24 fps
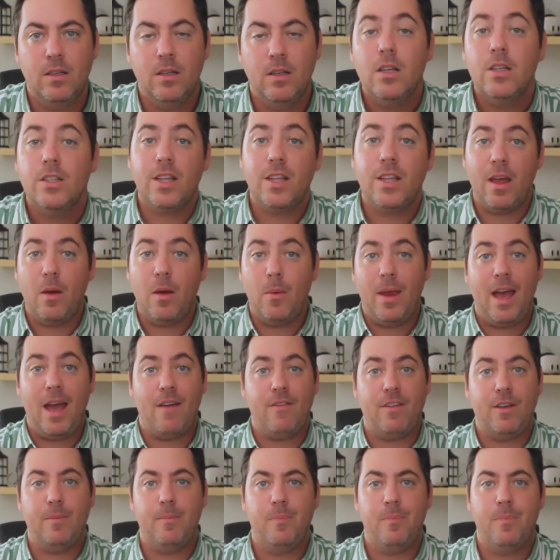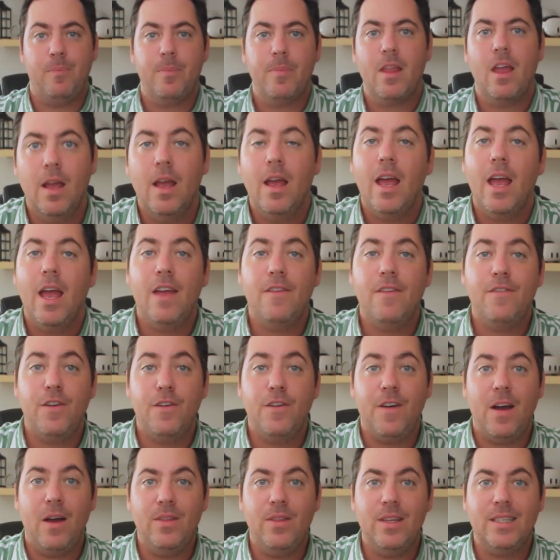So there we have it. If you
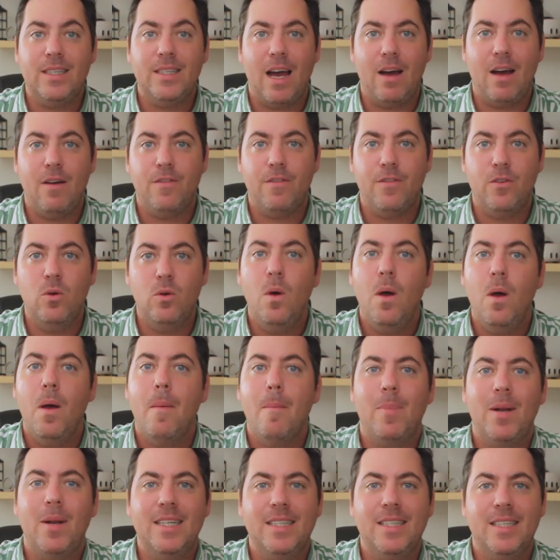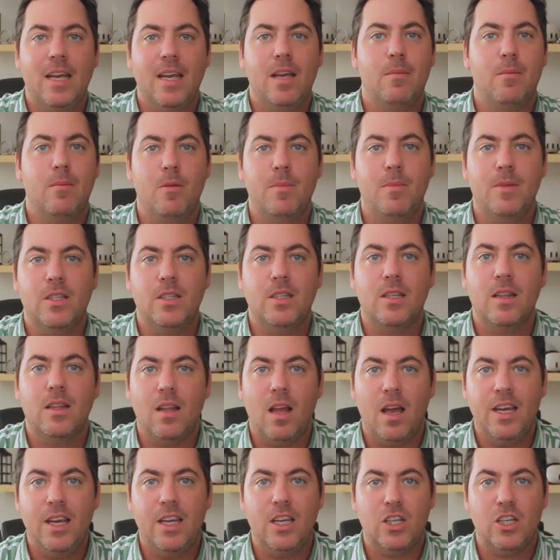found this helpful, please take a moment to
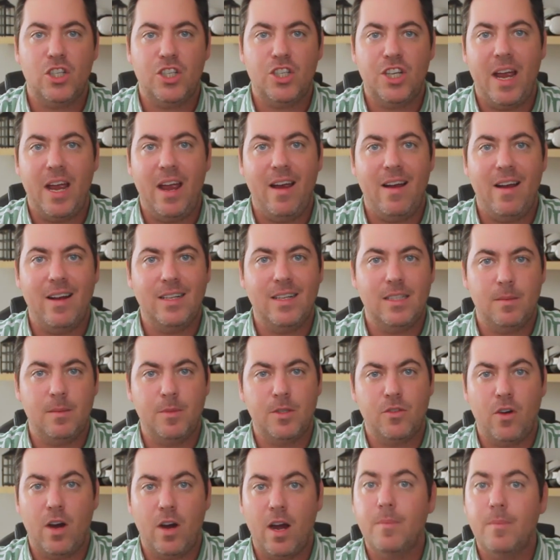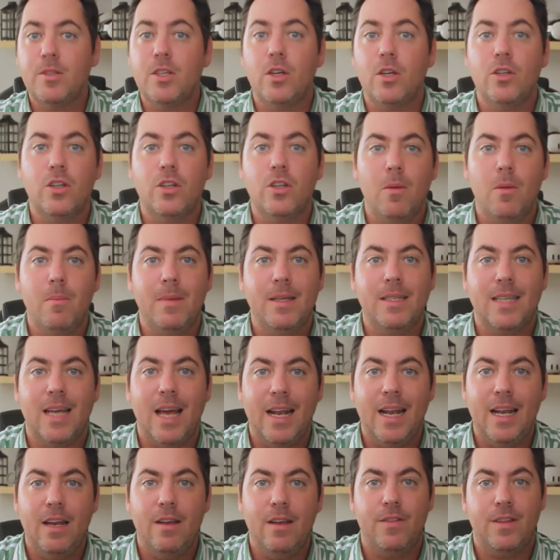like, share, and subscribe so you don't miss
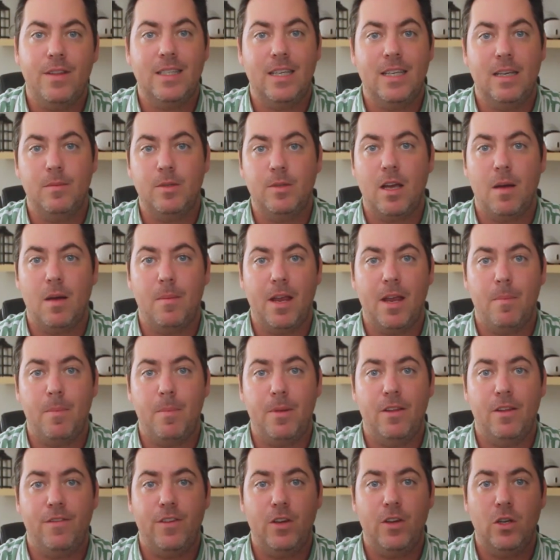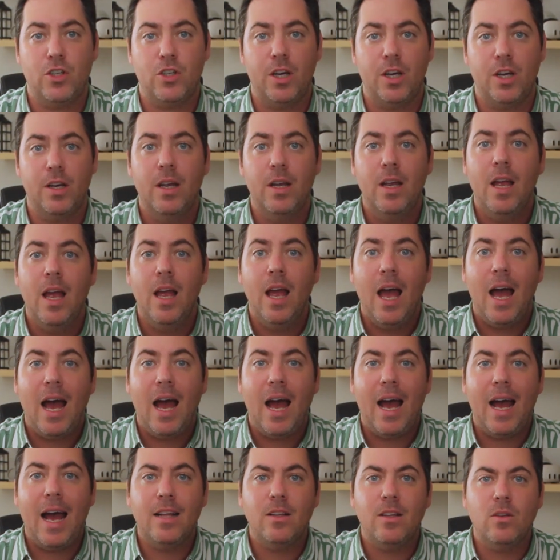any of the tips coming up in the future.
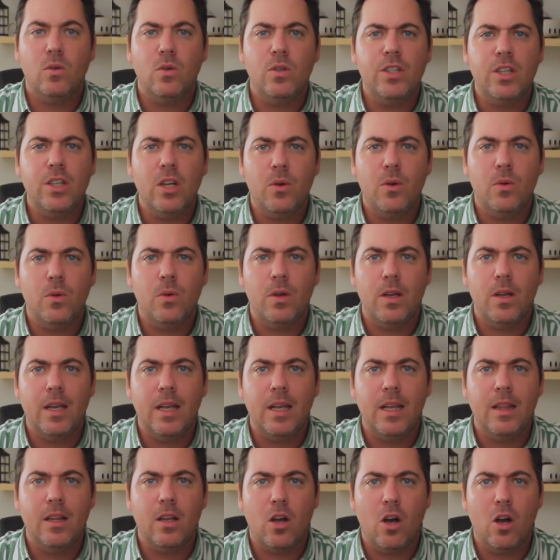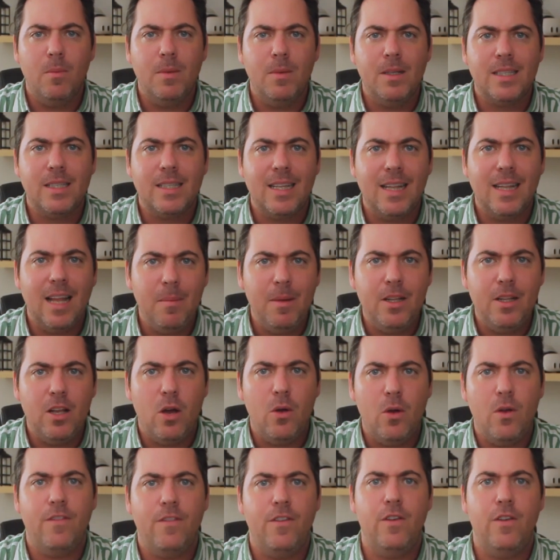And also in the comments, let me know
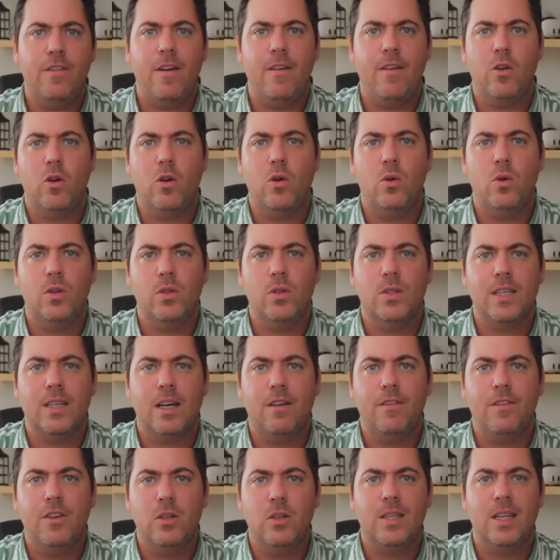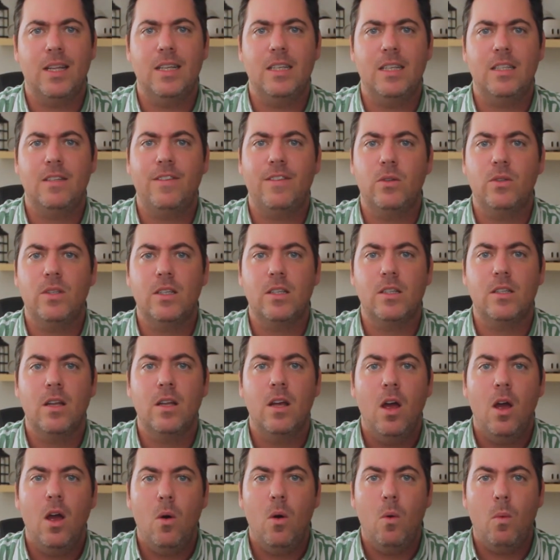if you've ever caught yourself using these filters
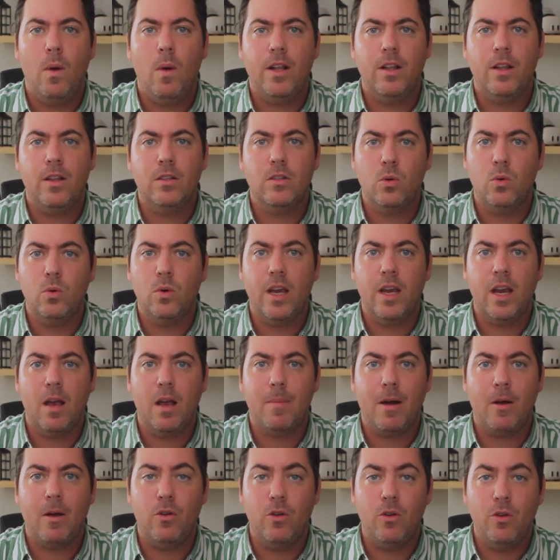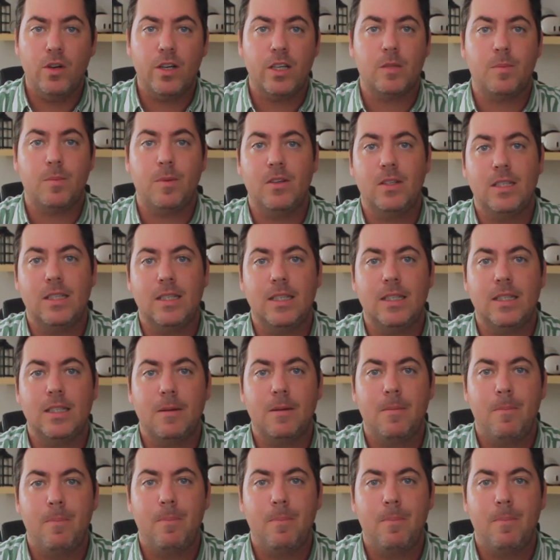when talking about your experiences.